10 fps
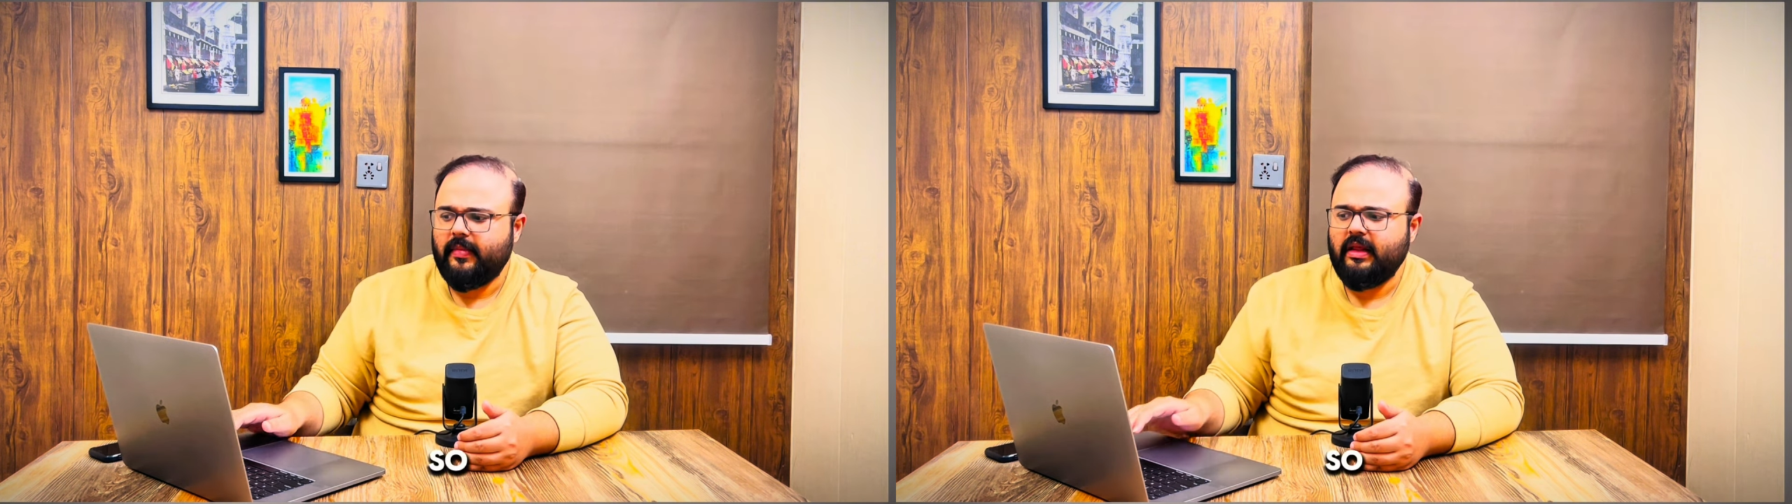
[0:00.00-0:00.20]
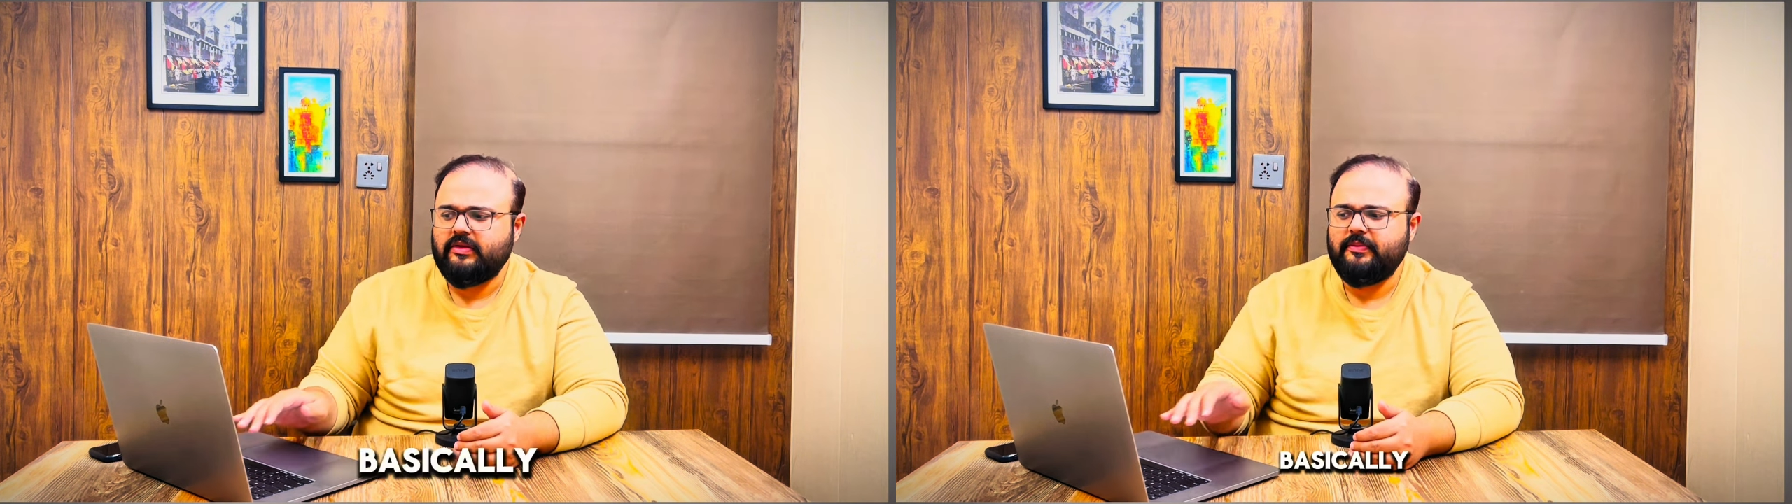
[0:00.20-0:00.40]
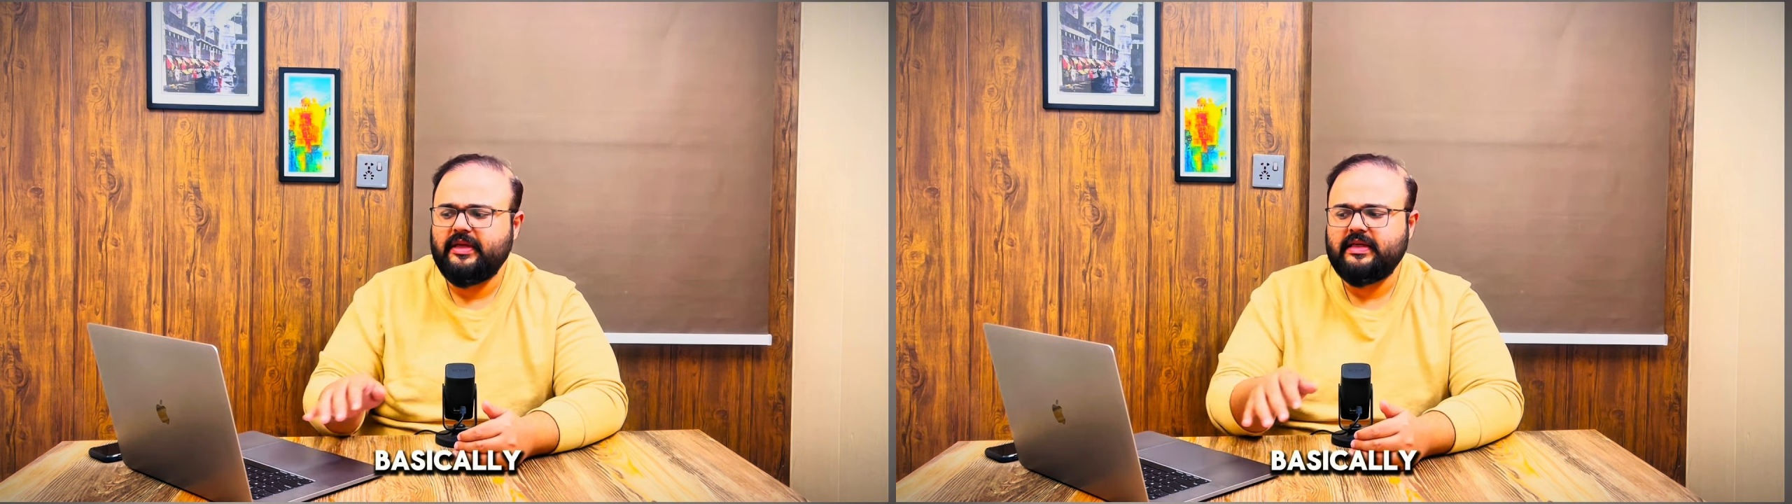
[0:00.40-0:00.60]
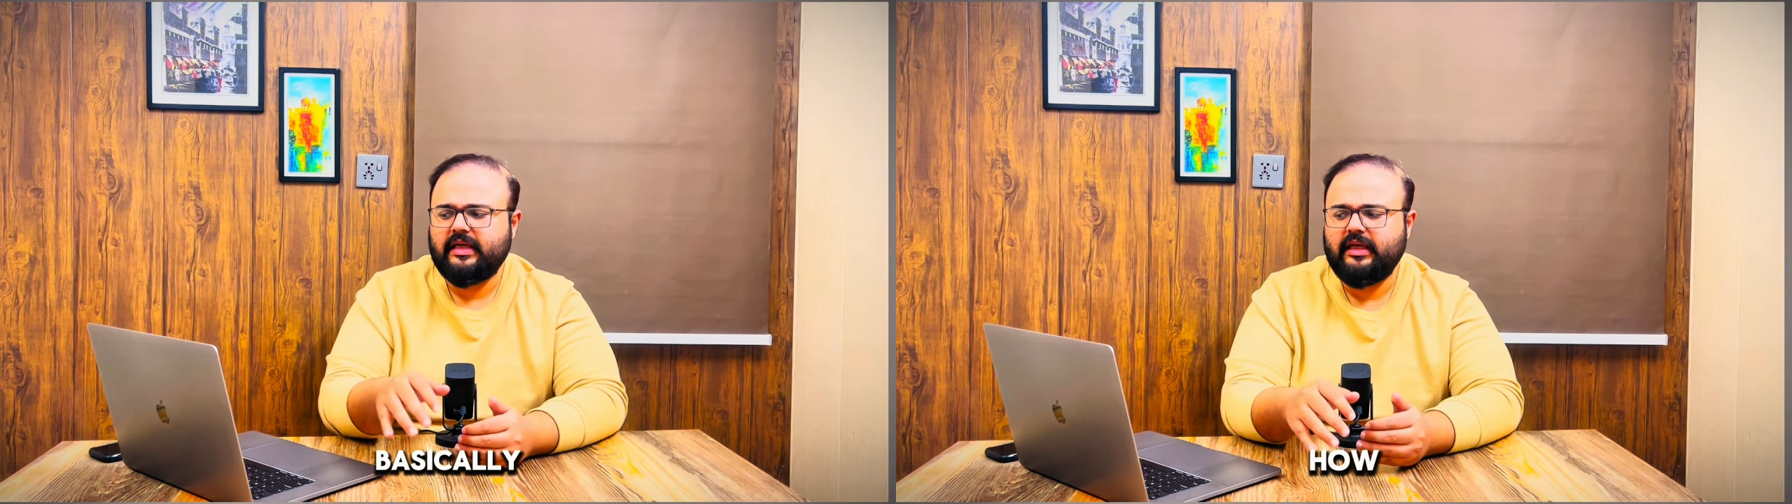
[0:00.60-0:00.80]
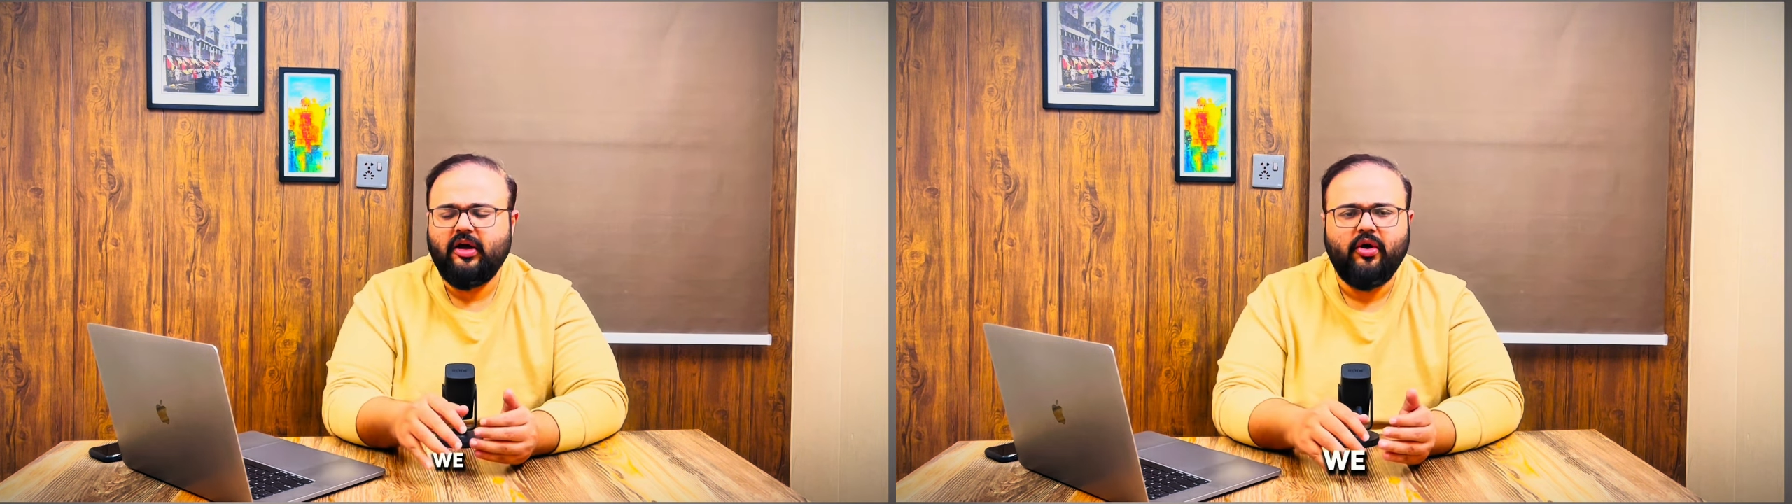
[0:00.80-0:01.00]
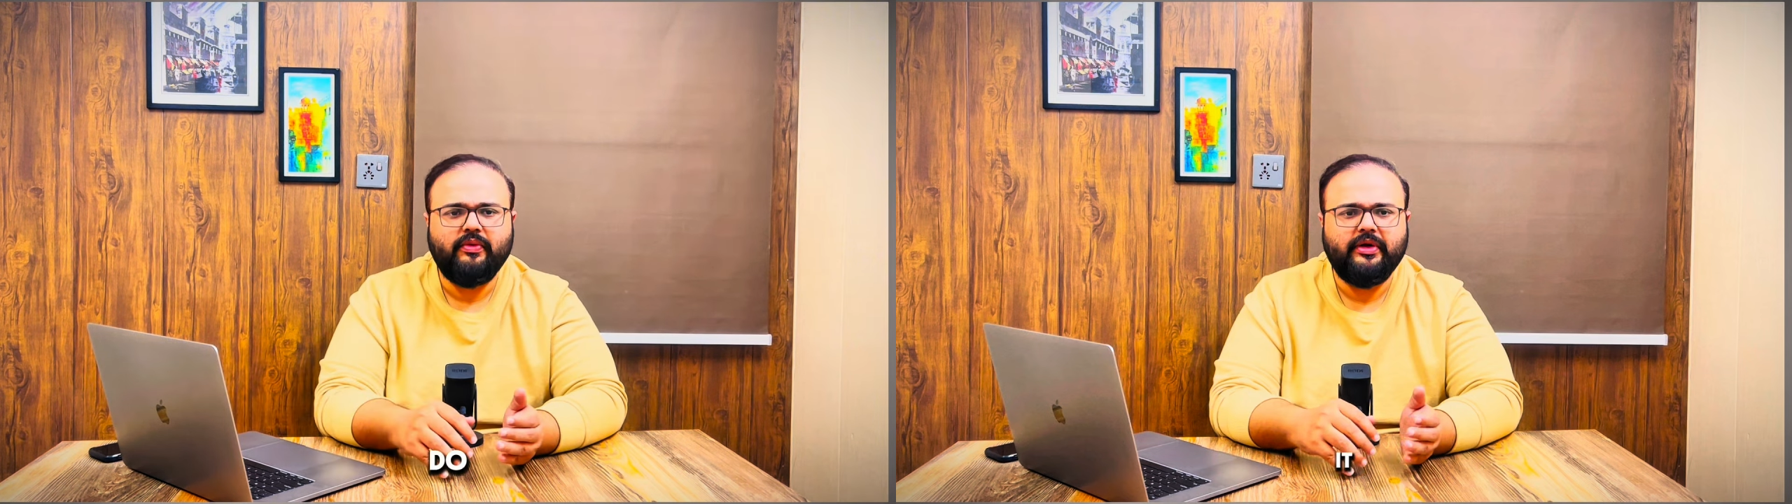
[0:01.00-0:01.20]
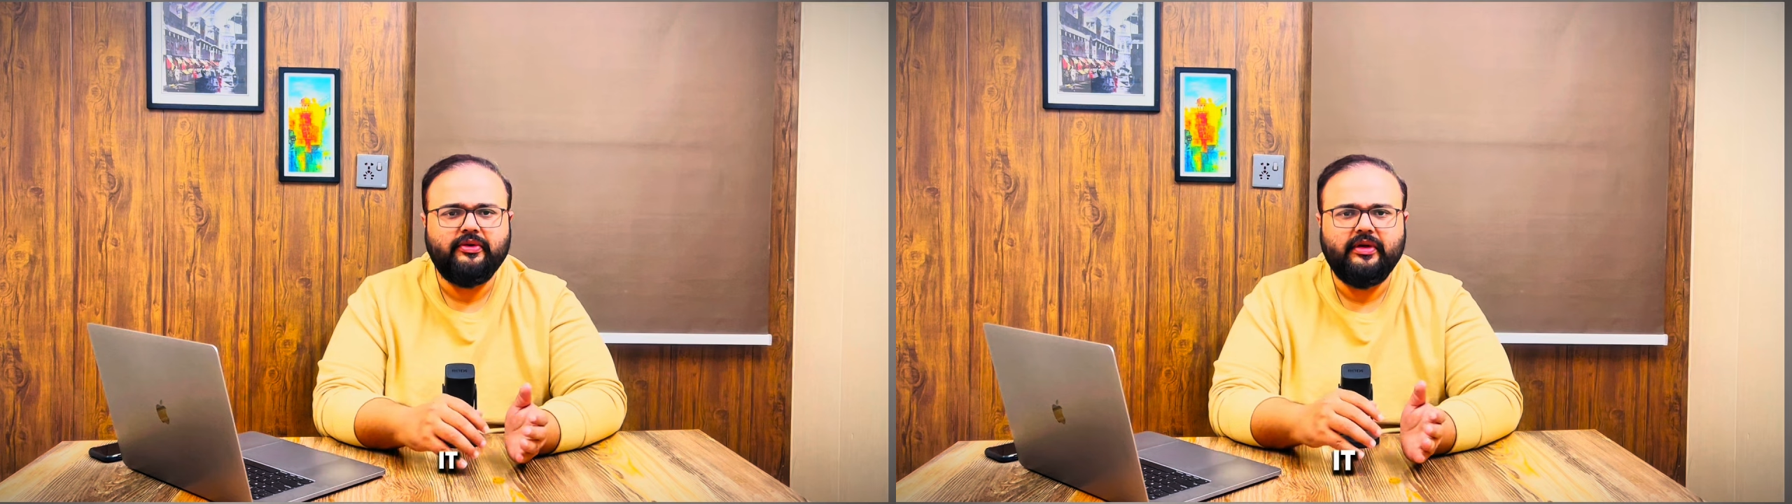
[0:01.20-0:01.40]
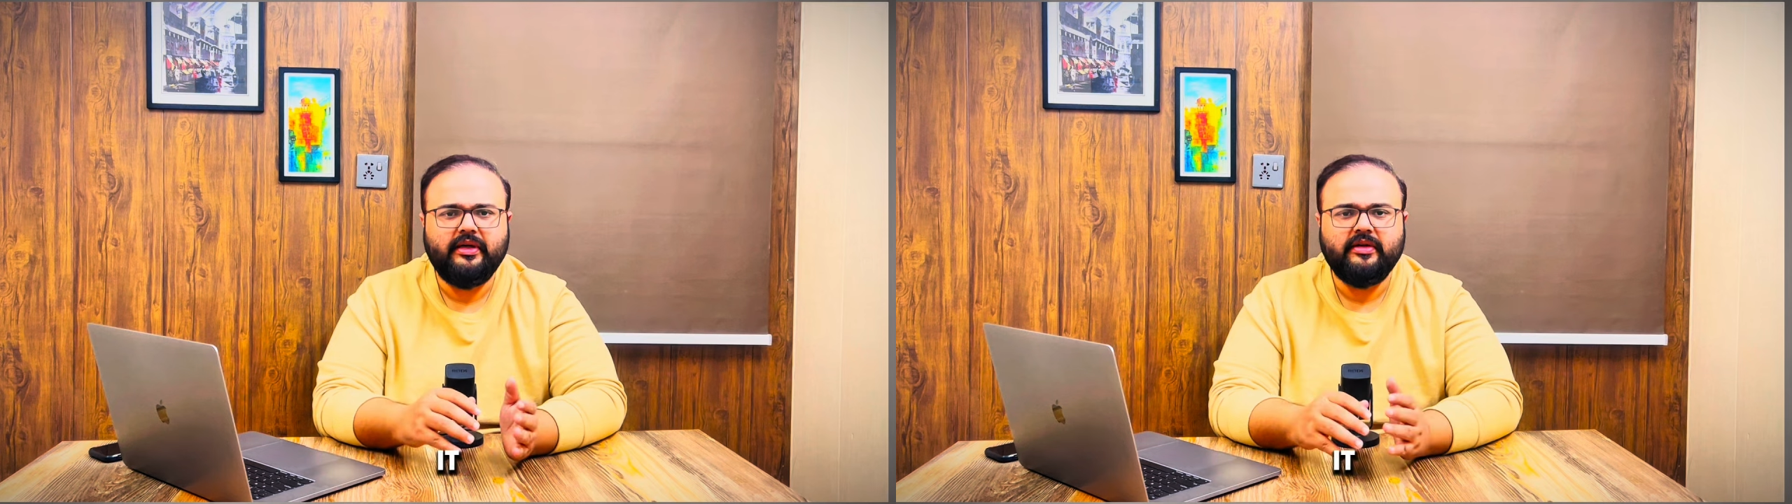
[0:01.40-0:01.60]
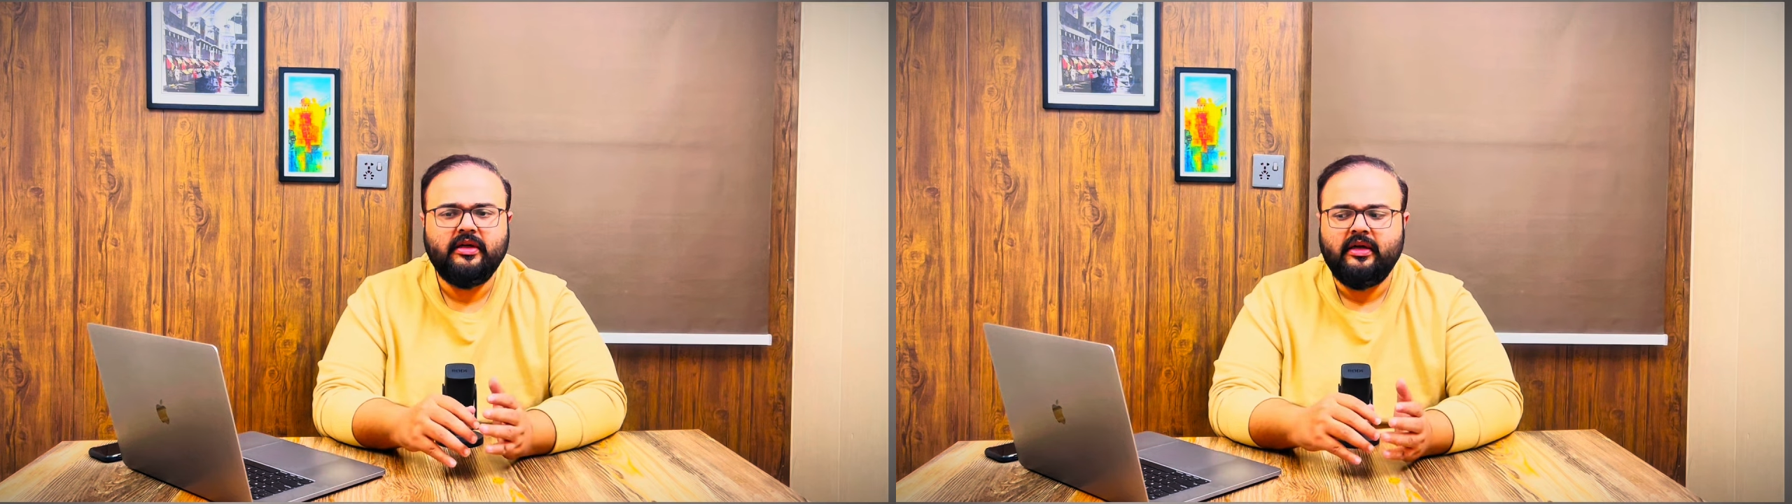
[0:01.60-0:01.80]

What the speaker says: So basically how we do it,